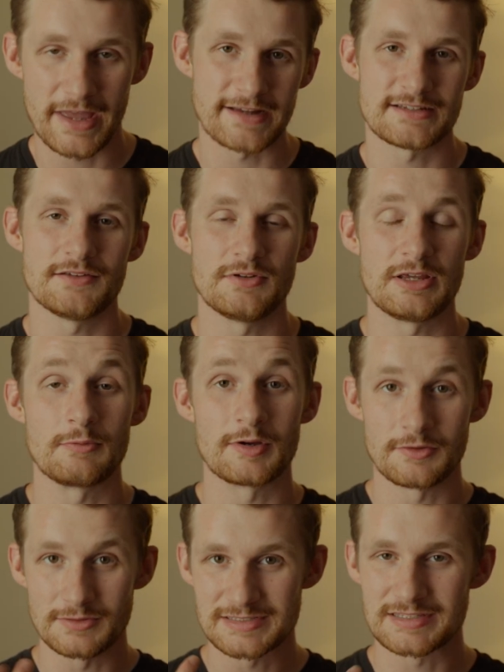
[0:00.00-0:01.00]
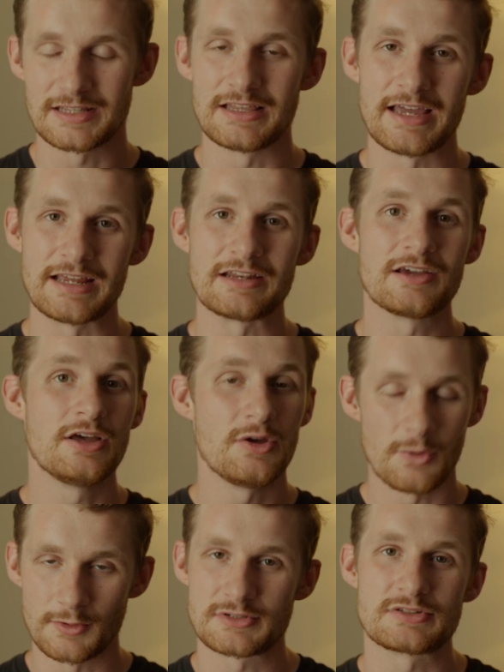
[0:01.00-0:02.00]
activity, whether it's the light
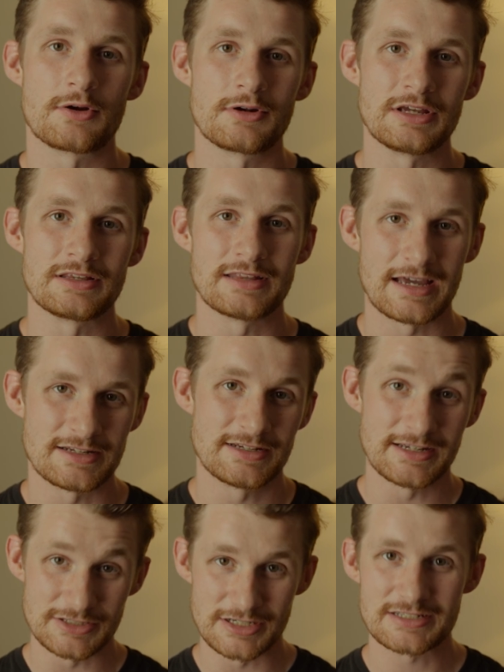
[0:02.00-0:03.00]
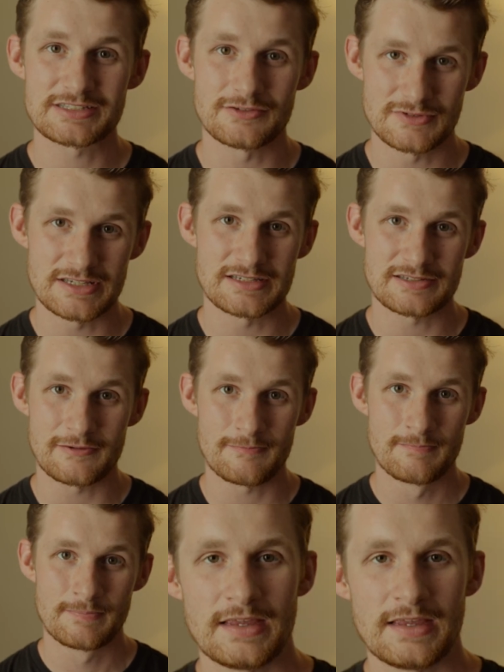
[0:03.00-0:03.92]
or starting that digestive system.